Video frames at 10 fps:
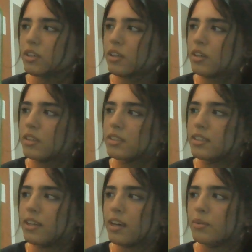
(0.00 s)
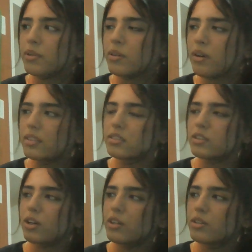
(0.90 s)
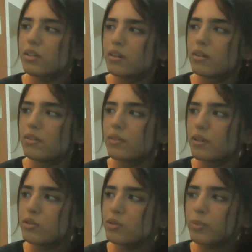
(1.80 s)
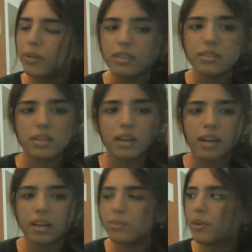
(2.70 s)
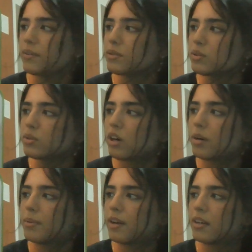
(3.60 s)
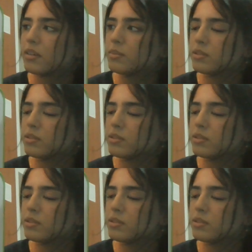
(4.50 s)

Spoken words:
Ca we know has the charge of 2 plus, and we have two carbon atoms,